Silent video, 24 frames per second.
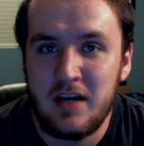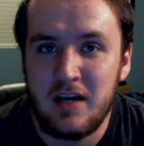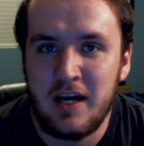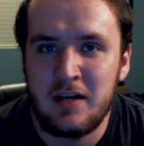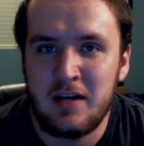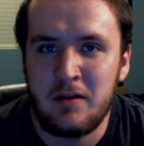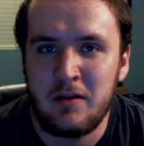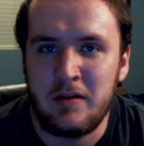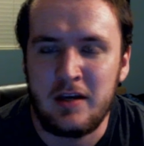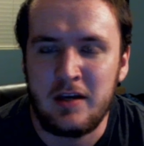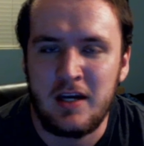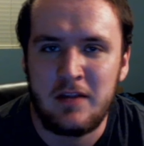I
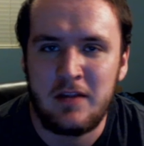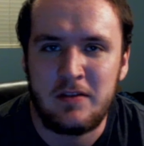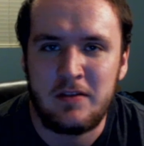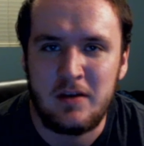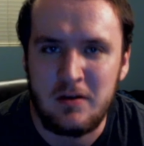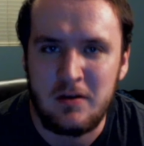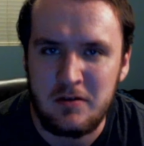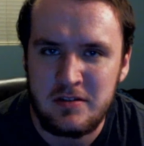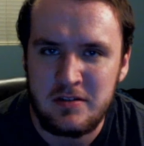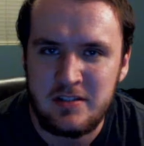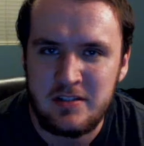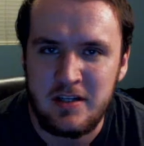know they got the
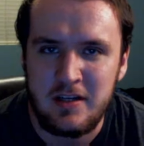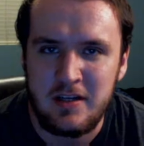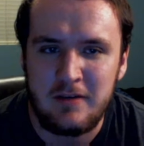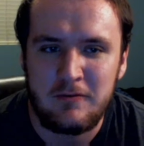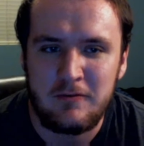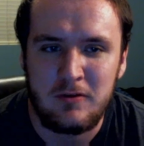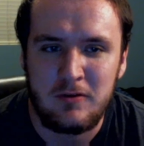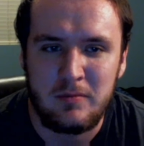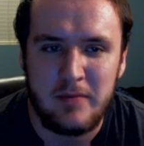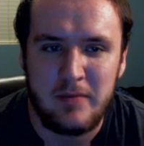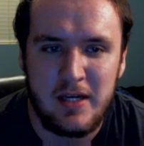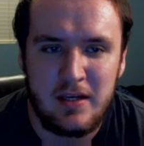understudy
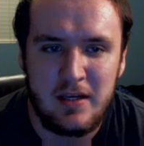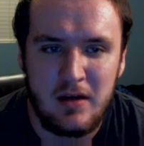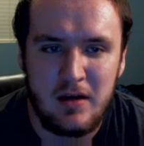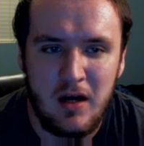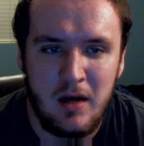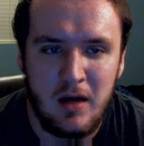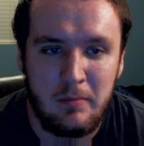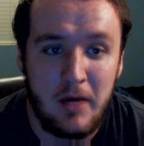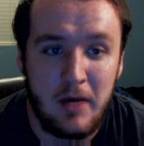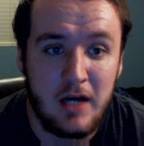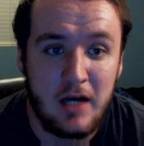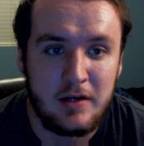from
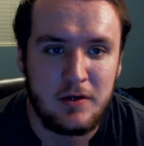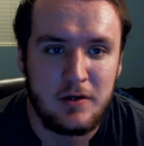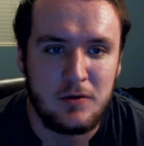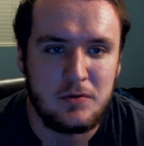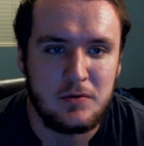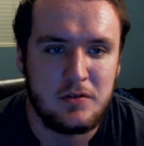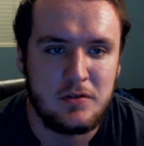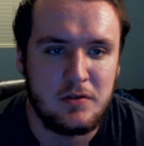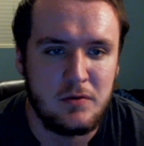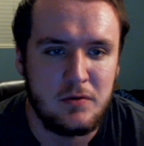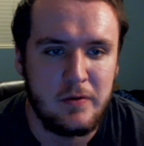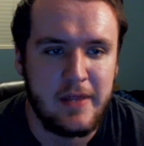Mako
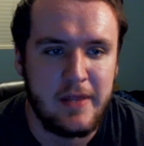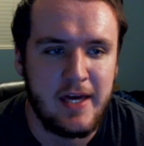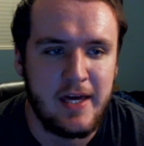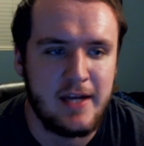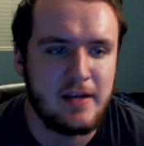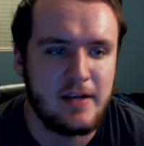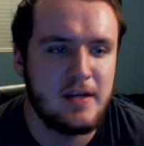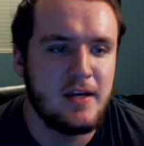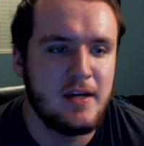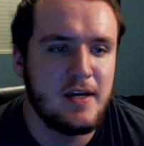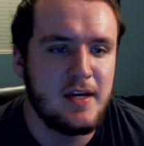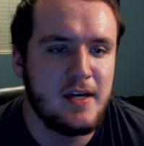to do
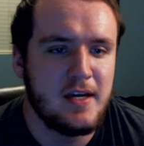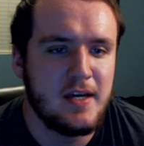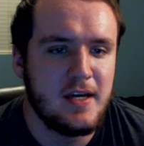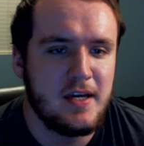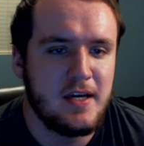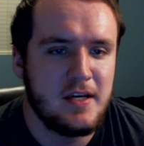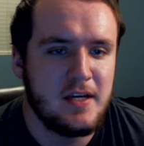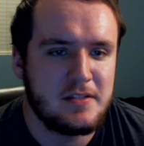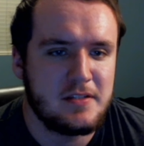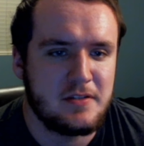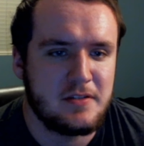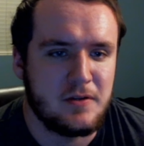that,
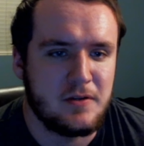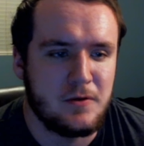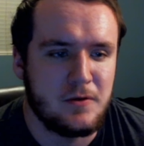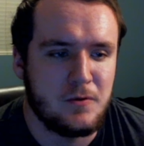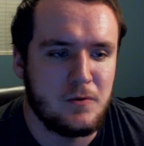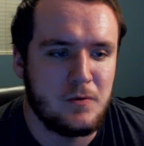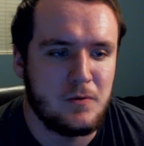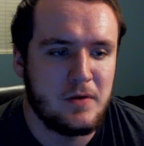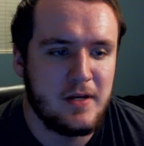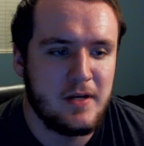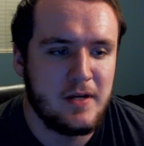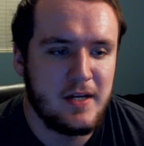
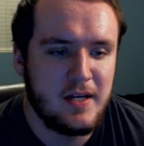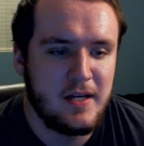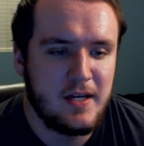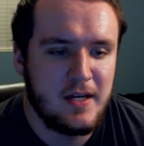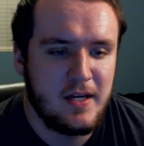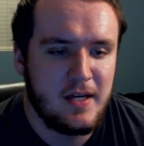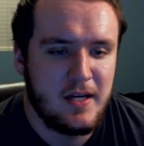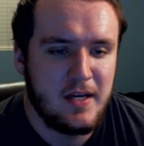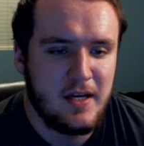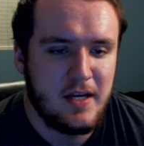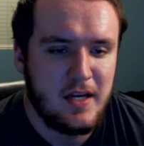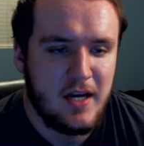so
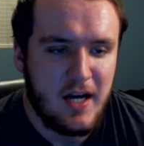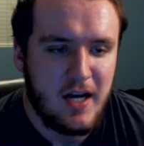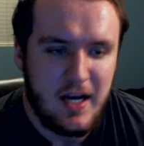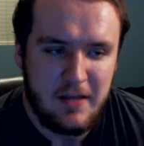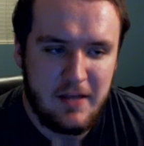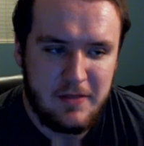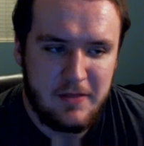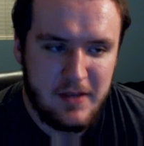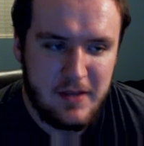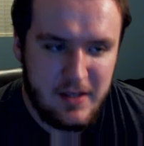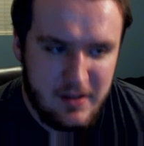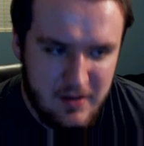I
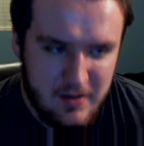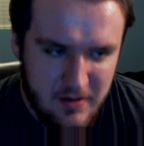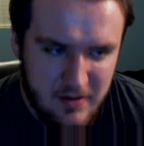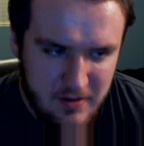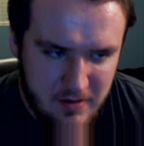think